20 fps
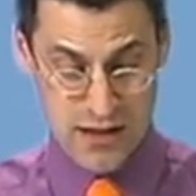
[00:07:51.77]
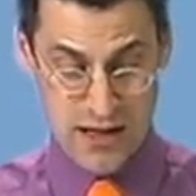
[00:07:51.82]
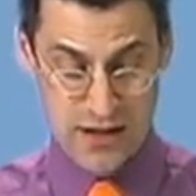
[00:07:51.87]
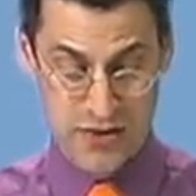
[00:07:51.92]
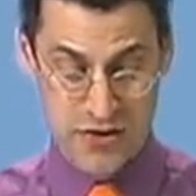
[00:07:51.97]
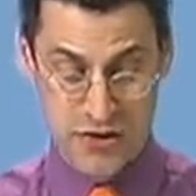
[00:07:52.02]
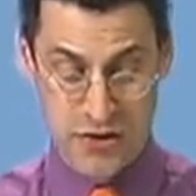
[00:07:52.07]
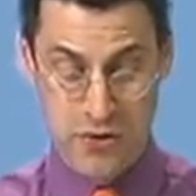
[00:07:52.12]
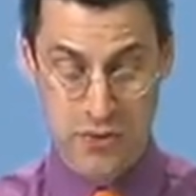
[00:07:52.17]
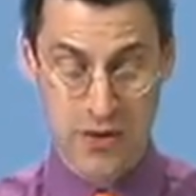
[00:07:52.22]

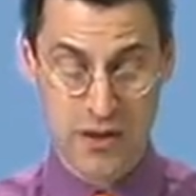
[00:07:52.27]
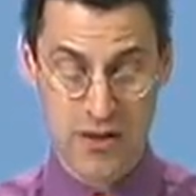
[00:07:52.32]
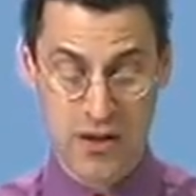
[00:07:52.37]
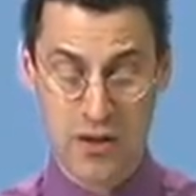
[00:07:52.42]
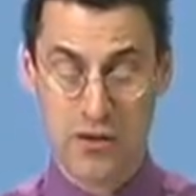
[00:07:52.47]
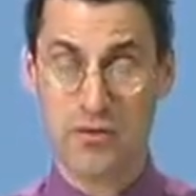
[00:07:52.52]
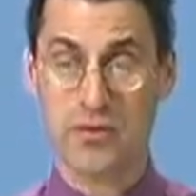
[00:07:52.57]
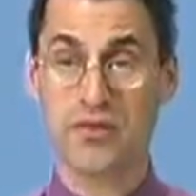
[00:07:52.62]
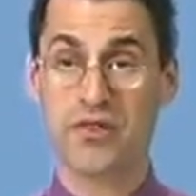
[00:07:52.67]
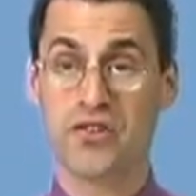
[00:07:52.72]
in two
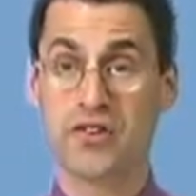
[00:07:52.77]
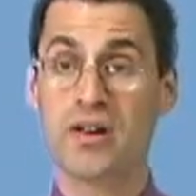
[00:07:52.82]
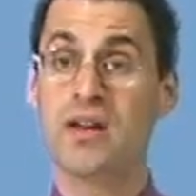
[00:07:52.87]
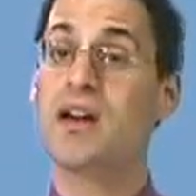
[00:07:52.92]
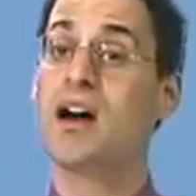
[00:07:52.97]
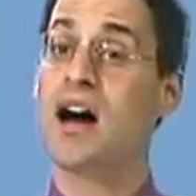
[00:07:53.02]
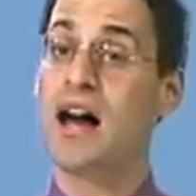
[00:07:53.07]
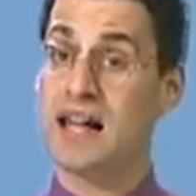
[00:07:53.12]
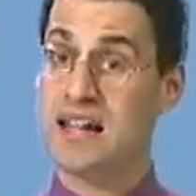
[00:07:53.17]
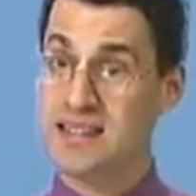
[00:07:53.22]
unknowns.
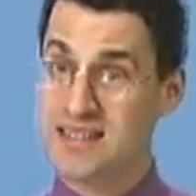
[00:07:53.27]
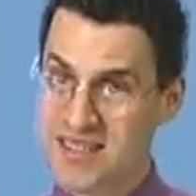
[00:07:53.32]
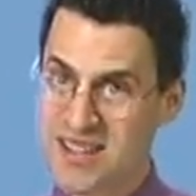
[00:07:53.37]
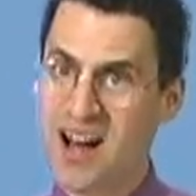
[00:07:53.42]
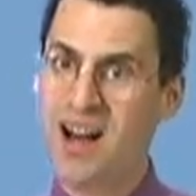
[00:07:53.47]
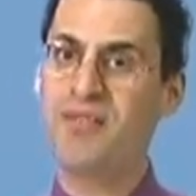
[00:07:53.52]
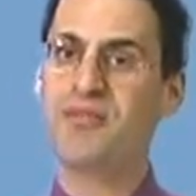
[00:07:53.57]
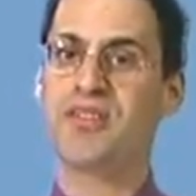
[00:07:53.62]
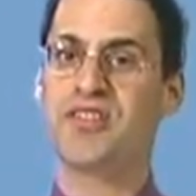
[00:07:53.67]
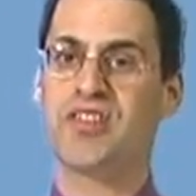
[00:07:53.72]
I can
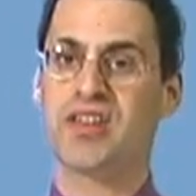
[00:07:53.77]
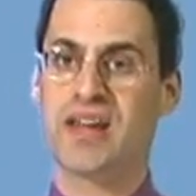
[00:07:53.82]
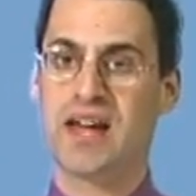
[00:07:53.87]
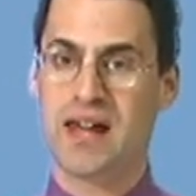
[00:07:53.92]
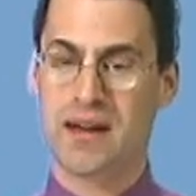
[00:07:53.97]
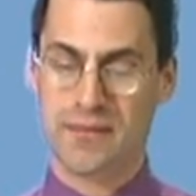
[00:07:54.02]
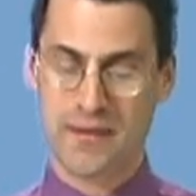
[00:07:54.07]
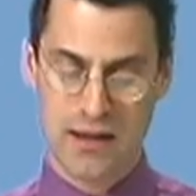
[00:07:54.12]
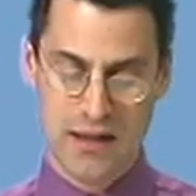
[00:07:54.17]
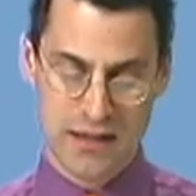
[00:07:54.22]
solve this
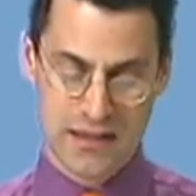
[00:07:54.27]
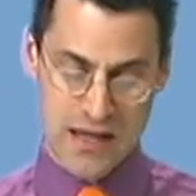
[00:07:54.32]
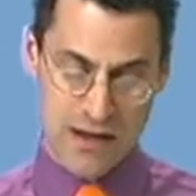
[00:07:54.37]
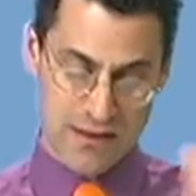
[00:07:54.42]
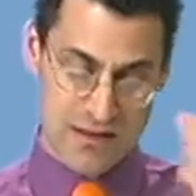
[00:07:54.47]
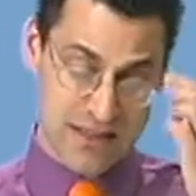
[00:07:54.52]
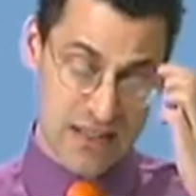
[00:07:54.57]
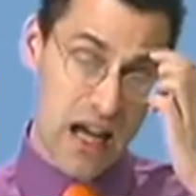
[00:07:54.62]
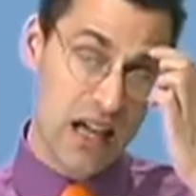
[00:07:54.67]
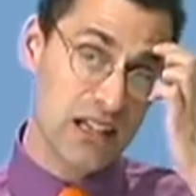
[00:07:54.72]
again.
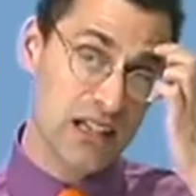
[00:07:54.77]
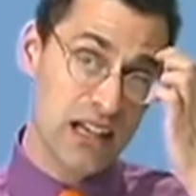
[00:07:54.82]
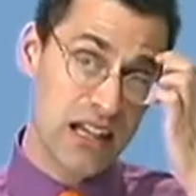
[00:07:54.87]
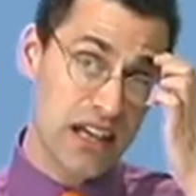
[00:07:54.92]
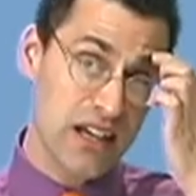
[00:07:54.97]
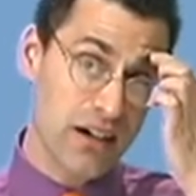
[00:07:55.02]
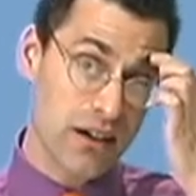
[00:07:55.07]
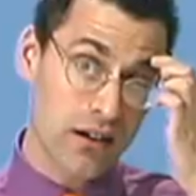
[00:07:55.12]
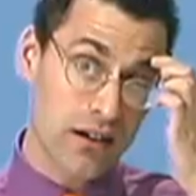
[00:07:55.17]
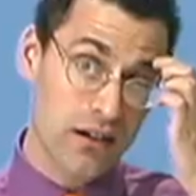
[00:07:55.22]
Now, it's not
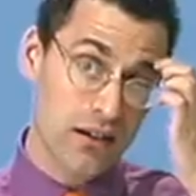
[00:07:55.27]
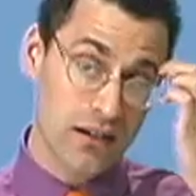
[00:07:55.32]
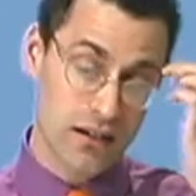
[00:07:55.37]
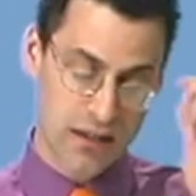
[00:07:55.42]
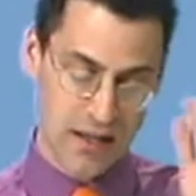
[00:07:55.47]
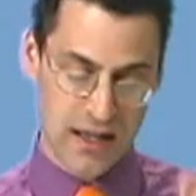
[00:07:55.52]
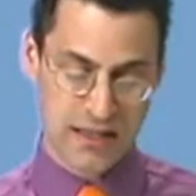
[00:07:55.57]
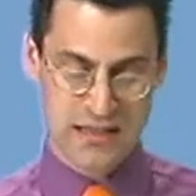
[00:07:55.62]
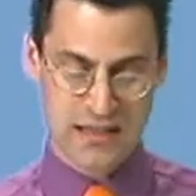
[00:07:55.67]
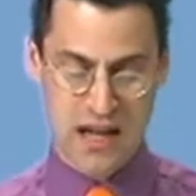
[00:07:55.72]
linear.
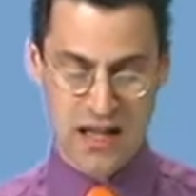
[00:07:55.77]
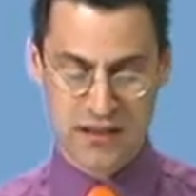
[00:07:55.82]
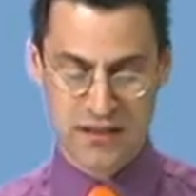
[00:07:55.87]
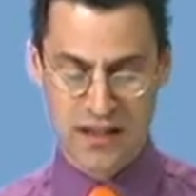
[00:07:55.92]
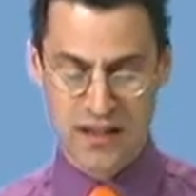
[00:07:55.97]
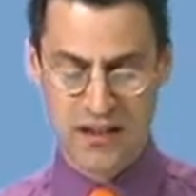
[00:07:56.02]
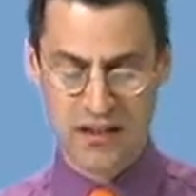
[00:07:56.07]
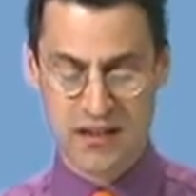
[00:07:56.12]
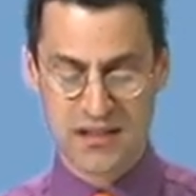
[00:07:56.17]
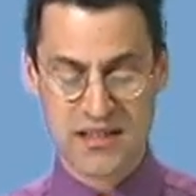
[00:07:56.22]
It's not
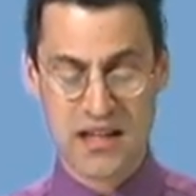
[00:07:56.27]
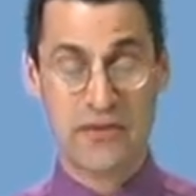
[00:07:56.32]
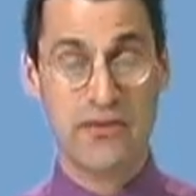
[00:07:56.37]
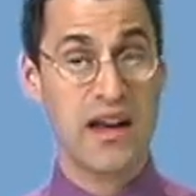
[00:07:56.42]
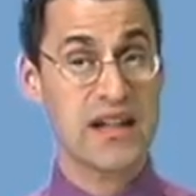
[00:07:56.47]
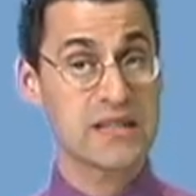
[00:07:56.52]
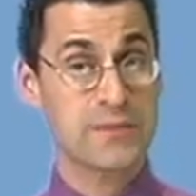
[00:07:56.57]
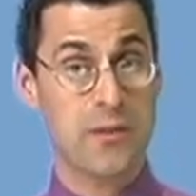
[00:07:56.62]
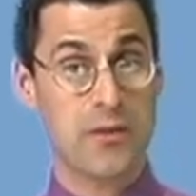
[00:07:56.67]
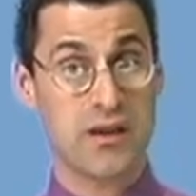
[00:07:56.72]
linear because I have
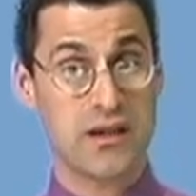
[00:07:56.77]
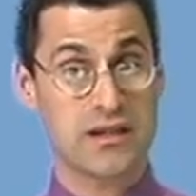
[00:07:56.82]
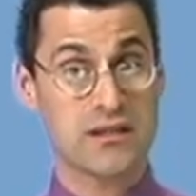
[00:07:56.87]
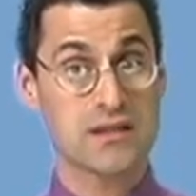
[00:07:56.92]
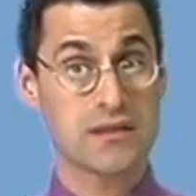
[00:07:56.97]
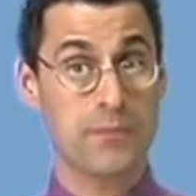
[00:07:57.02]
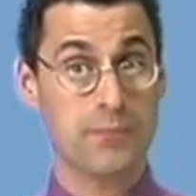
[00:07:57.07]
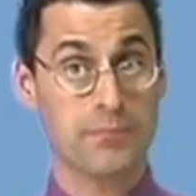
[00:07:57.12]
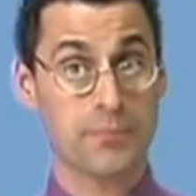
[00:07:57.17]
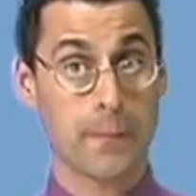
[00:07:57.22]

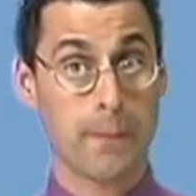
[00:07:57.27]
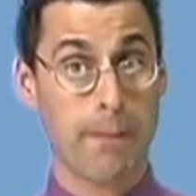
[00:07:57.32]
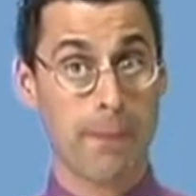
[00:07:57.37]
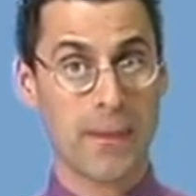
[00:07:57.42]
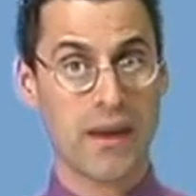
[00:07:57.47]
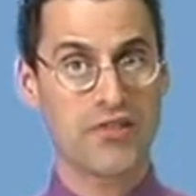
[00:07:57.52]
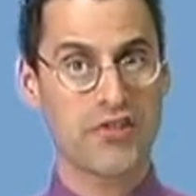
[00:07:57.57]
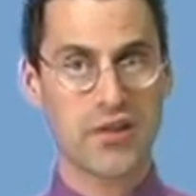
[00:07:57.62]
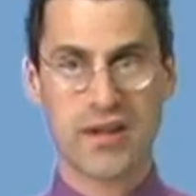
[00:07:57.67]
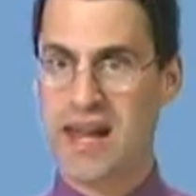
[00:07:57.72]
exponents.
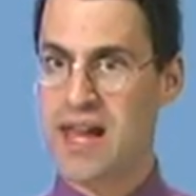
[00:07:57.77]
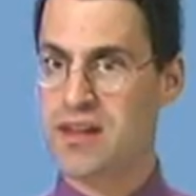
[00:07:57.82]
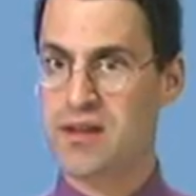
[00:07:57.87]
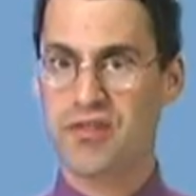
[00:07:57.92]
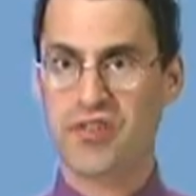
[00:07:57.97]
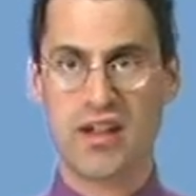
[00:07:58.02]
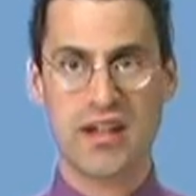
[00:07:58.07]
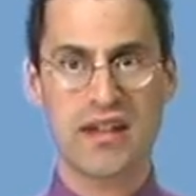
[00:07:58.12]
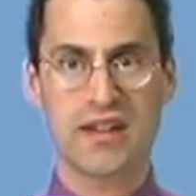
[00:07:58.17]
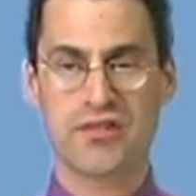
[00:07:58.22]
So you can't
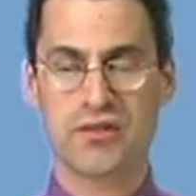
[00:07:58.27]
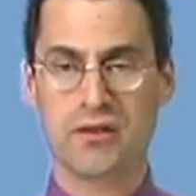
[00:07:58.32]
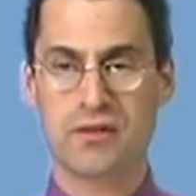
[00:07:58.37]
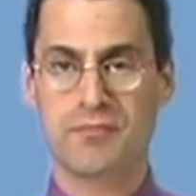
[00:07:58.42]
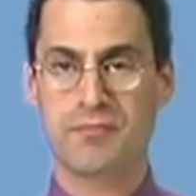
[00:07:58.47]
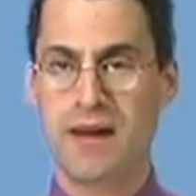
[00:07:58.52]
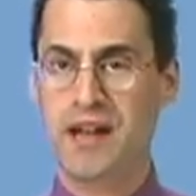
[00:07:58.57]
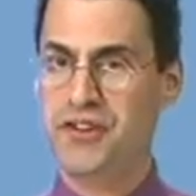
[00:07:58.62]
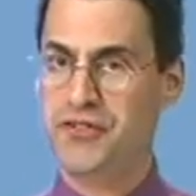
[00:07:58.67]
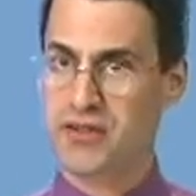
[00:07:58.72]
use any sort
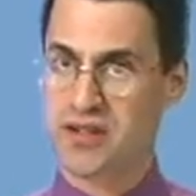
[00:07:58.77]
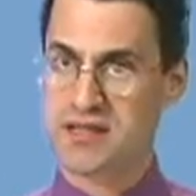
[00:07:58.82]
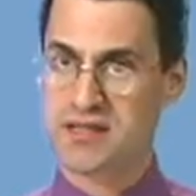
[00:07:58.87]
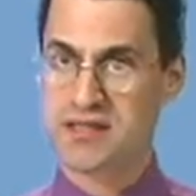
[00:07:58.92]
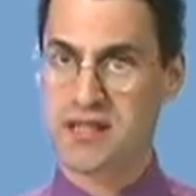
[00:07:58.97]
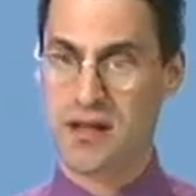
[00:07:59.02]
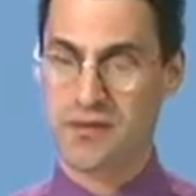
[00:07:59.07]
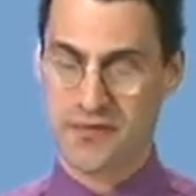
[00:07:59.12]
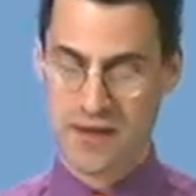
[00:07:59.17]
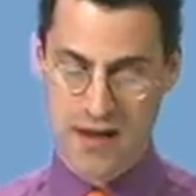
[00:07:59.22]
of matrix
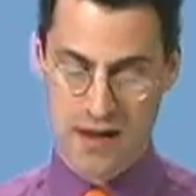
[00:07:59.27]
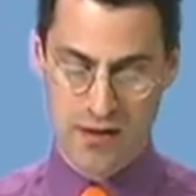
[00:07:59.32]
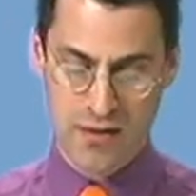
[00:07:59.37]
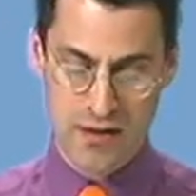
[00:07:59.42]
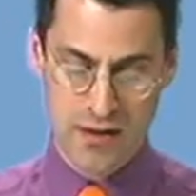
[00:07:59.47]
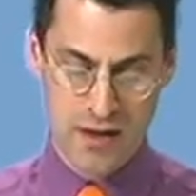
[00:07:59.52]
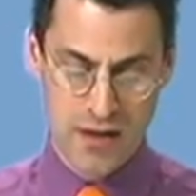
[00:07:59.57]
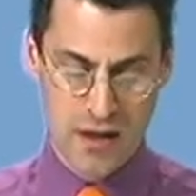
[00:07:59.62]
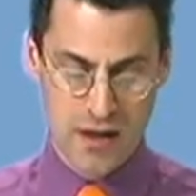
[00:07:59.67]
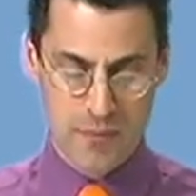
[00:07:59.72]
stuff
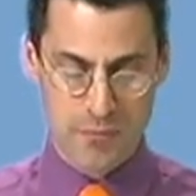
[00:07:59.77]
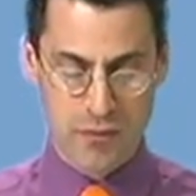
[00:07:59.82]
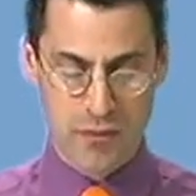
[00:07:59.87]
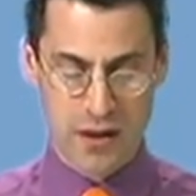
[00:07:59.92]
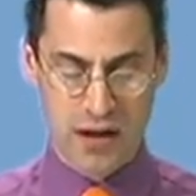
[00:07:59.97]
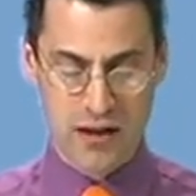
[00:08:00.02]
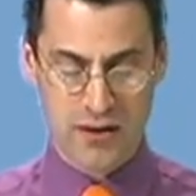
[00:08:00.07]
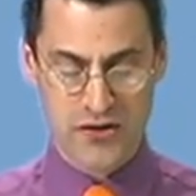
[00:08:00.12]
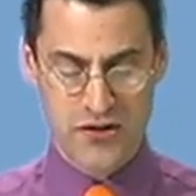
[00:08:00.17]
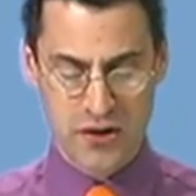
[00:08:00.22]
now. But
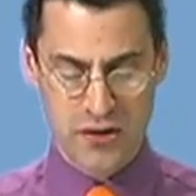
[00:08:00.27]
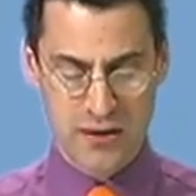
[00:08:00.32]
what I'll